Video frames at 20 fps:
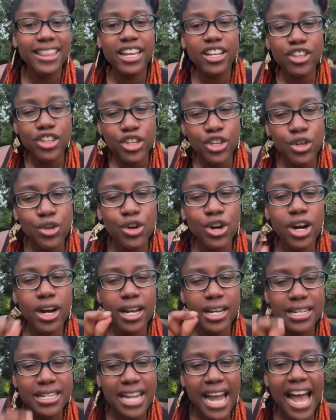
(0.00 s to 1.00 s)
then
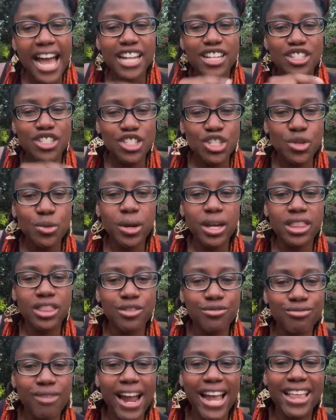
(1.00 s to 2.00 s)
you're not doing
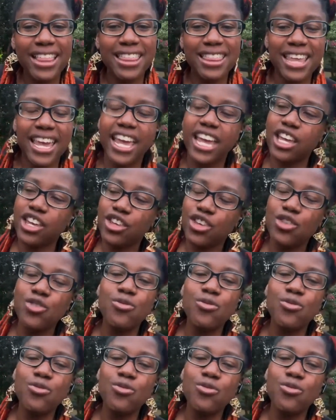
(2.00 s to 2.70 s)
the right thing.